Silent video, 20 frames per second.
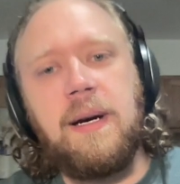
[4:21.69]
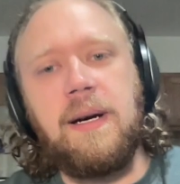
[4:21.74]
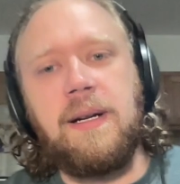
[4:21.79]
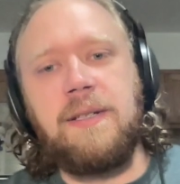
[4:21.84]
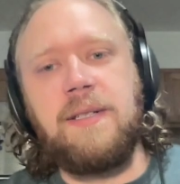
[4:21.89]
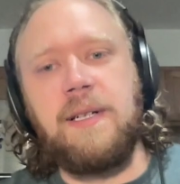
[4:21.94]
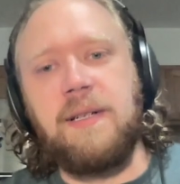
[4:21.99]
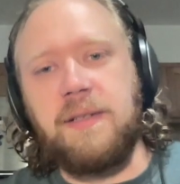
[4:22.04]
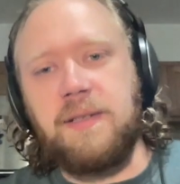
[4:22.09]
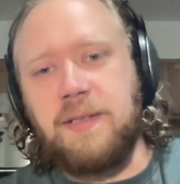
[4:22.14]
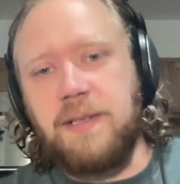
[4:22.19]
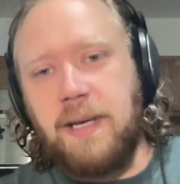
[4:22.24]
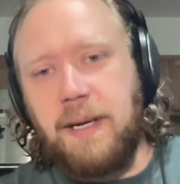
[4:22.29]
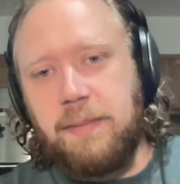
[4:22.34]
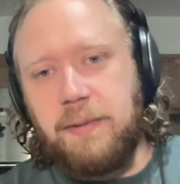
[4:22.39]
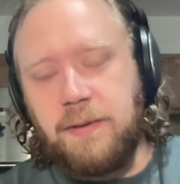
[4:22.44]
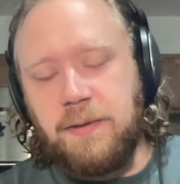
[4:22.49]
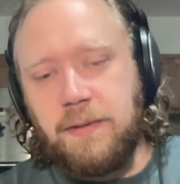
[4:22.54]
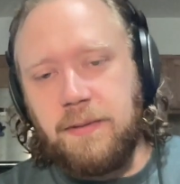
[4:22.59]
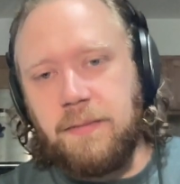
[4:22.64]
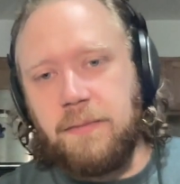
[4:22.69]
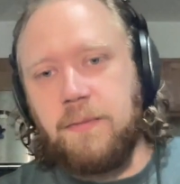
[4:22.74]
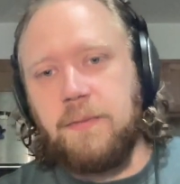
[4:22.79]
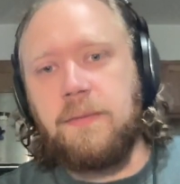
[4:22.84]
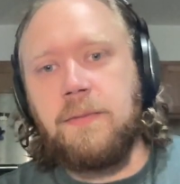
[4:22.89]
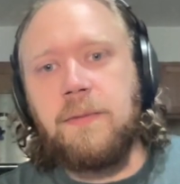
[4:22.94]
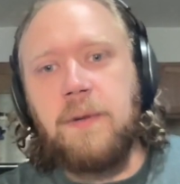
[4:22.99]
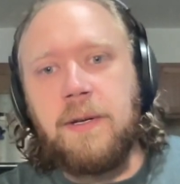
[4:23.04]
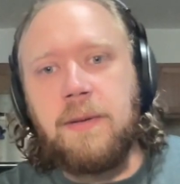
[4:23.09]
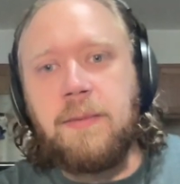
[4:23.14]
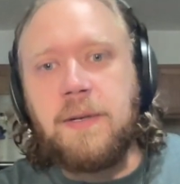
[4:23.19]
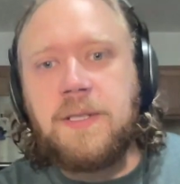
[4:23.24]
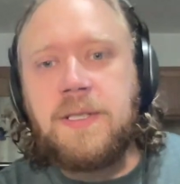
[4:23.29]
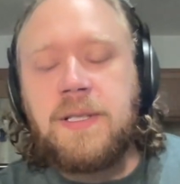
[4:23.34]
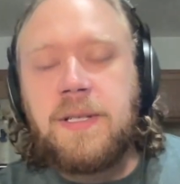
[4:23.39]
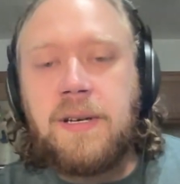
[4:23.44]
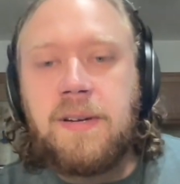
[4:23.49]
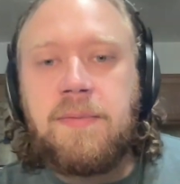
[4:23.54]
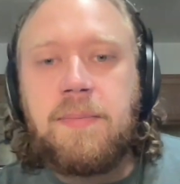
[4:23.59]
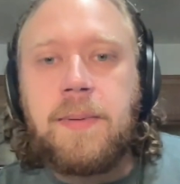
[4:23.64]
tongue slapping rhythmic
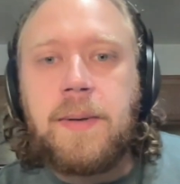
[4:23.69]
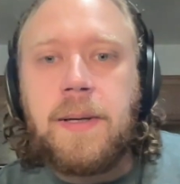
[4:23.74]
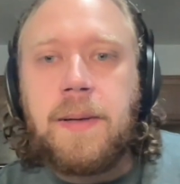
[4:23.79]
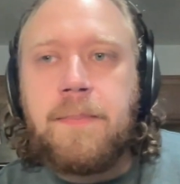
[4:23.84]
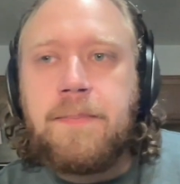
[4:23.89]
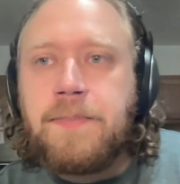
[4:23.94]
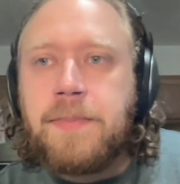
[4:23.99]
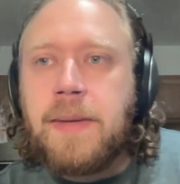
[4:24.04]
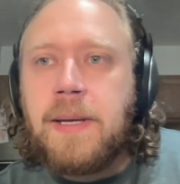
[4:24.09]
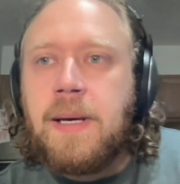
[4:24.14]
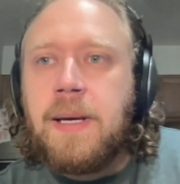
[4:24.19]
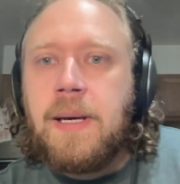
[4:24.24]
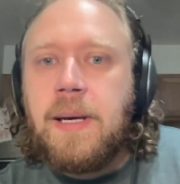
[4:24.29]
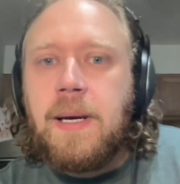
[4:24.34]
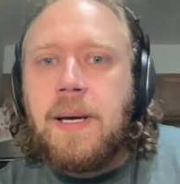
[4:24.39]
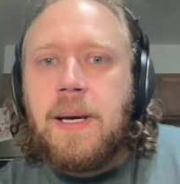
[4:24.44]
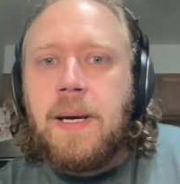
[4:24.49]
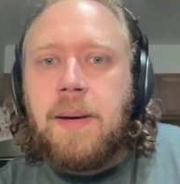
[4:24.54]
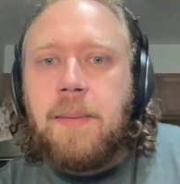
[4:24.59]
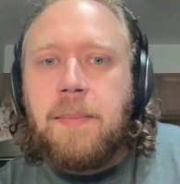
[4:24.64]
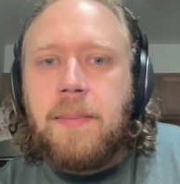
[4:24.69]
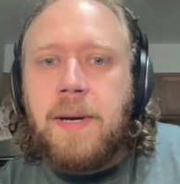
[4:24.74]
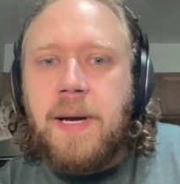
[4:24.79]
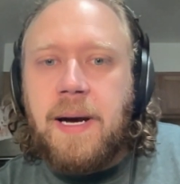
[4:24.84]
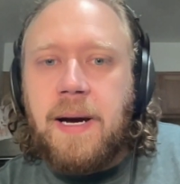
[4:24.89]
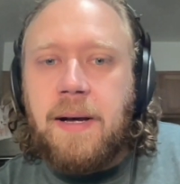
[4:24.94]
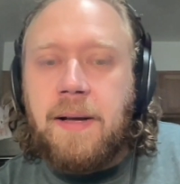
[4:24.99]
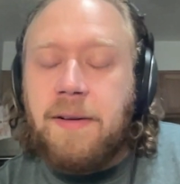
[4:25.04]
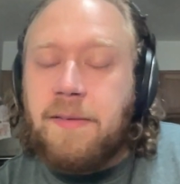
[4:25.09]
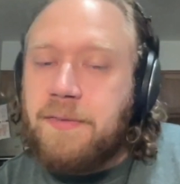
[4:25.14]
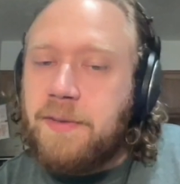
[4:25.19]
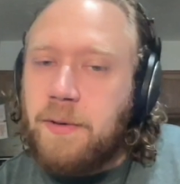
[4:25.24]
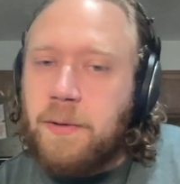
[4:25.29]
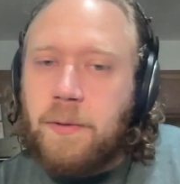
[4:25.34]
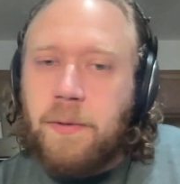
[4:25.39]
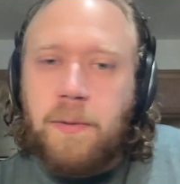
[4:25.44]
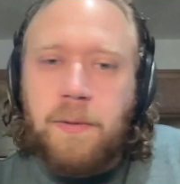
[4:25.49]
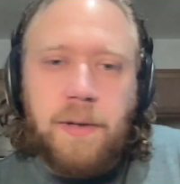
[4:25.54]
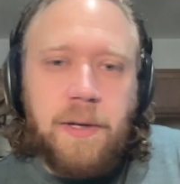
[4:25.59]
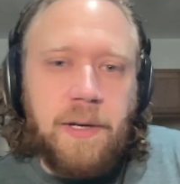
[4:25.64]
stuff. But yeah, if
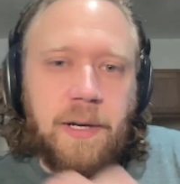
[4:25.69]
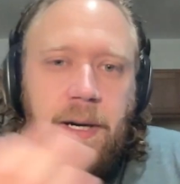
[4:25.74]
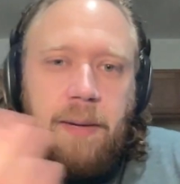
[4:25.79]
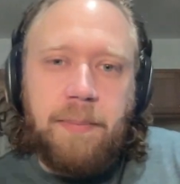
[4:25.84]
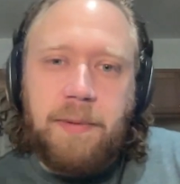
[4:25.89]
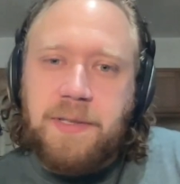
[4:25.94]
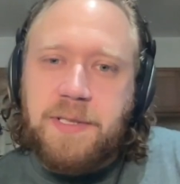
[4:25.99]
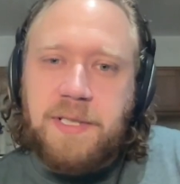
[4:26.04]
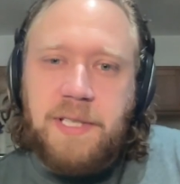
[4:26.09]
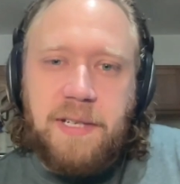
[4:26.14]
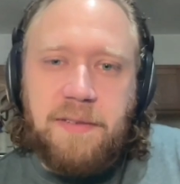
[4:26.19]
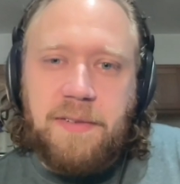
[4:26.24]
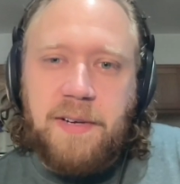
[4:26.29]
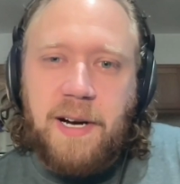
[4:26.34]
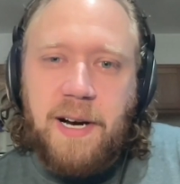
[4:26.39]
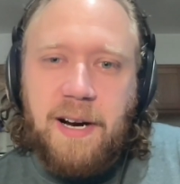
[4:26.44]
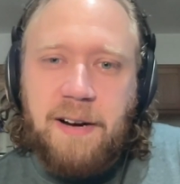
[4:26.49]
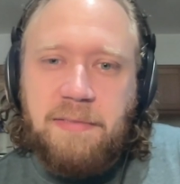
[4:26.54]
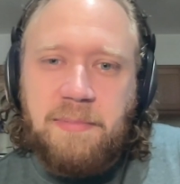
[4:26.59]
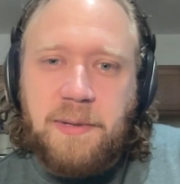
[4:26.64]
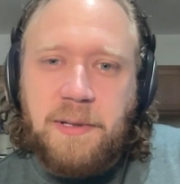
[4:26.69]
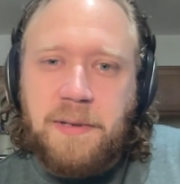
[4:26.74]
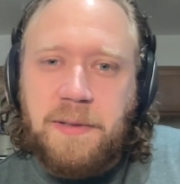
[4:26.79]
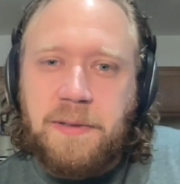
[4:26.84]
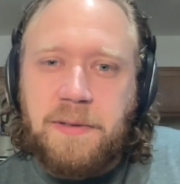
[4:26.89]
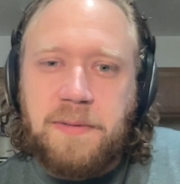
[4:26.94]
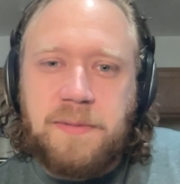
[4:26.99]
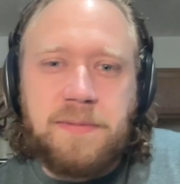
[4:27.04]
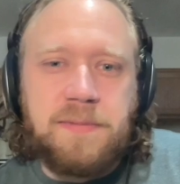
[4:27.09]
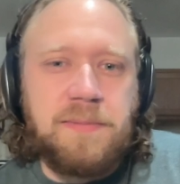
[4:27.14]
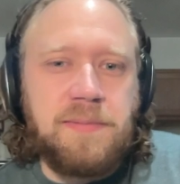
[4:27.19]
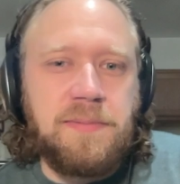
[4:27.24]
you look up the Steve Kaufman